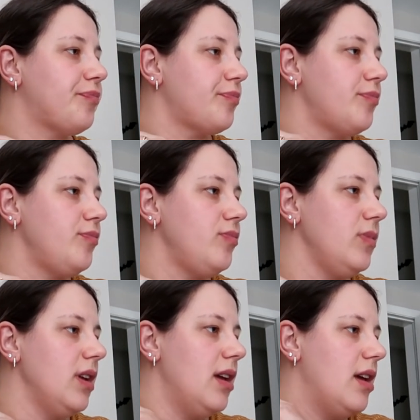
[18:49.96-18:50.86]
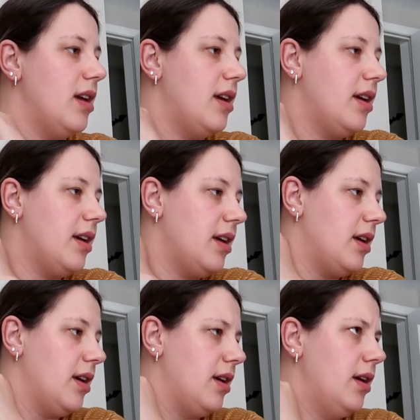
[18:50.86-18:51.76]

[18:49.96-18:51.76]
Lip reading: (no one is talking)